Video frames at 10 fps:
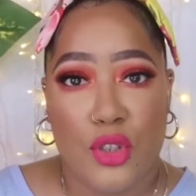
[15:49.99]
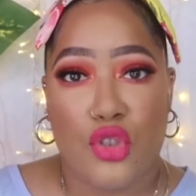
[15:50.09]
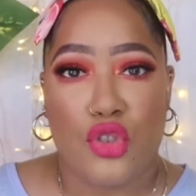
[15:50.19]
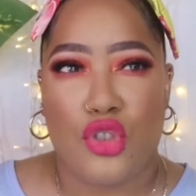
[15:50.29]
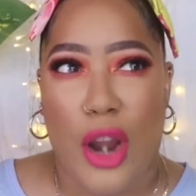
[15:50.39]

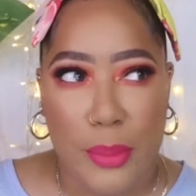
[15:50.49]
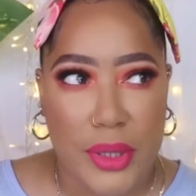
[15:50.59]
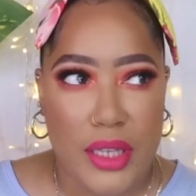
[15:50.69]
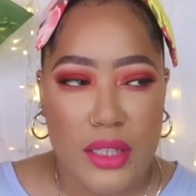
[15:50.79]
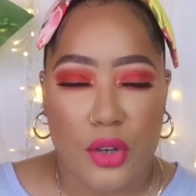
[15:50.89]

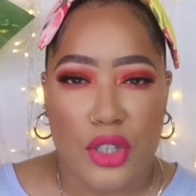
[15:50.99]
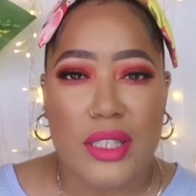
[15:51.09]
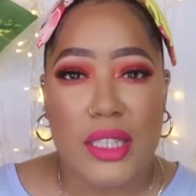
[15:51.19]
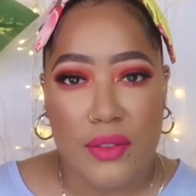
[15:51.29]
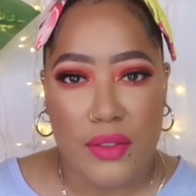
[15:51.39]
strapless or
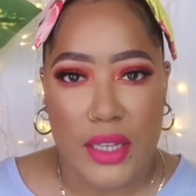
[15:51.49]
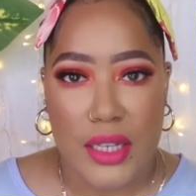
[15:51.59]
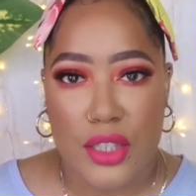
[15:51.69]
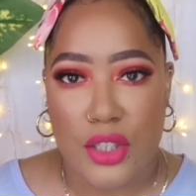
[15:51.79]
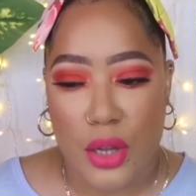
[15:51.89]

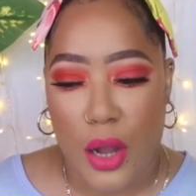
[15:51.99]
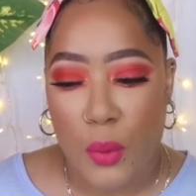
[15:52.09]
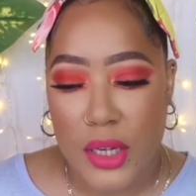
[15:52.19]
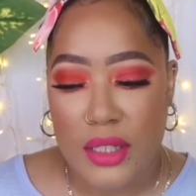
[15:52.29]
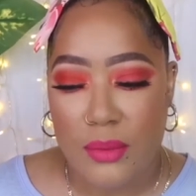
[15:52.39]
sleeveless so I
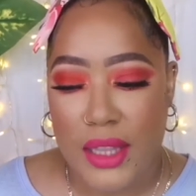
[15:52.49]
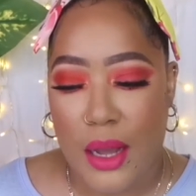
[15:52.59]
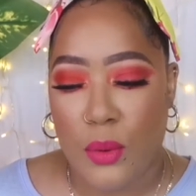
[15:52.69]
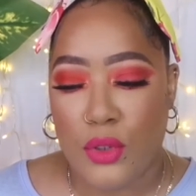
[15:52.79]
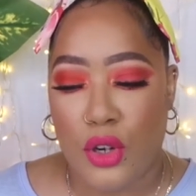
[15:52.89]
wanted something that was